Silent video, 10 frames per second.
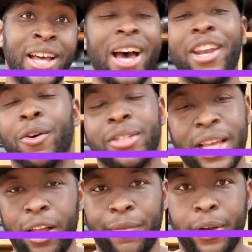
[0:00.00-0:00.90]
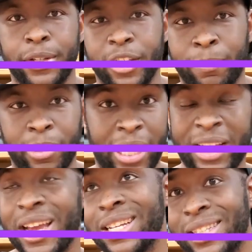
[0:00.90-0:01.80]
I know, it sounds very simple, and
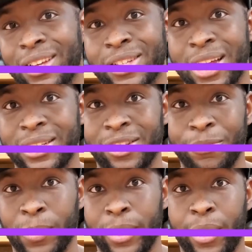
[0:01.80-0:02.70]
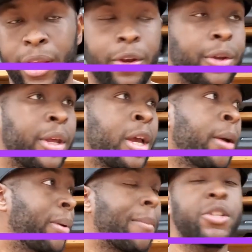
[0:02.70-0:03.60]
it kind of sounds kind of stupid when you hear
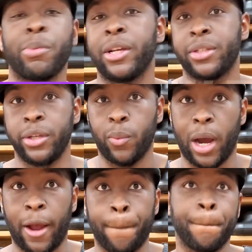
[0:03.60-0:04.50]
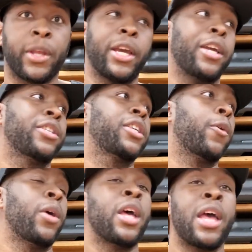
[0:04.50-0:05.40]
it, but I'm gonna explain to you why. Okay,
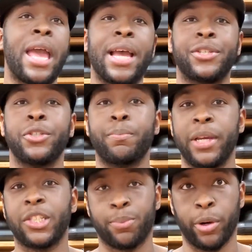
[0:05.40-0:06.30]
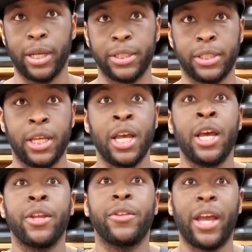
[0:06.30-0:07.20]
so as you bench press,
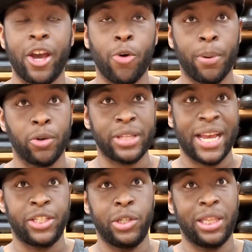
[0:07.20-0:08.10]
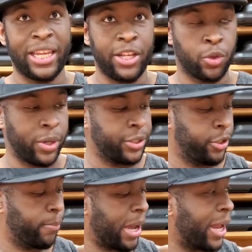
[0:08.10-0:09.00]
the elbows actually lead the rest of
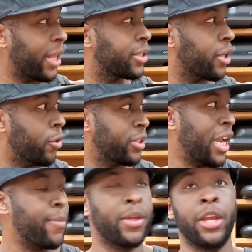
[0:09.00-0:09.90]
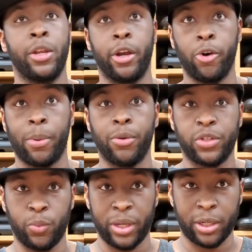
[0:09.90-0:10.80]
your body. So same thing, your
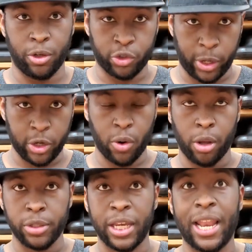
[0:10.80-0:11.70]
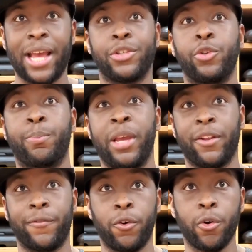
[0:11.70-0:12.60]
elbows is what goes straight across, and as you
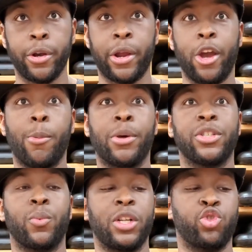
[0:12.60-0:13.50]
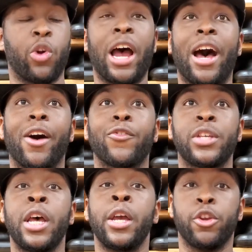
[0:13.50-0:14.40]
pinch forward, your elbows is what
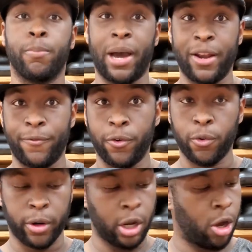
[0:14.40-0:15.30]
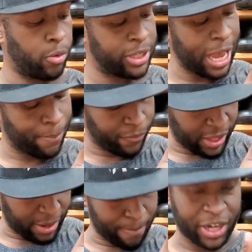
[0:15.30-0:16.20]
drives your body forward. On top of
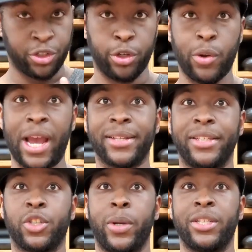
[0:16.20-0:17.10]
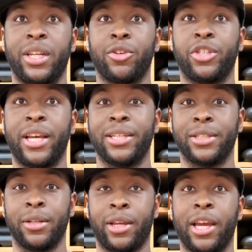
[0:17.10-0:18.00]
that, make sure you actually squeezing in your
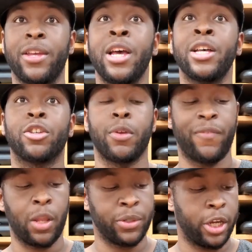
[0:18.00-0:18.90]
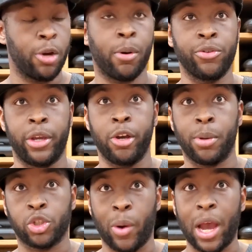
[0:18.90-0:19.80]
chest, okay? So you follow with your elbow and your
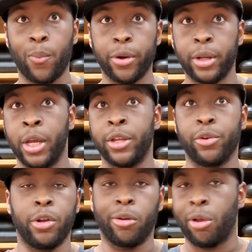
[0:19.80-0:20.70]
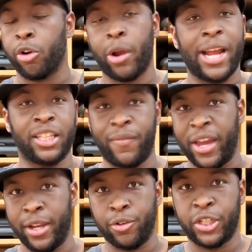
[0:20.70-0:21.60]
elbows go outward, you're no longer
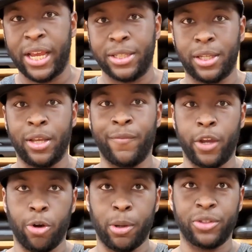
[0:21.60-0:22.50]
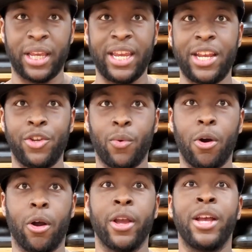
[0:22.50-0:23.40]
activating your chest. If your elbows stay in, you
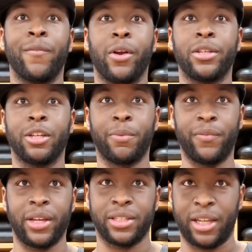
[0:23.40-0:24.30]
are. Very simple fix,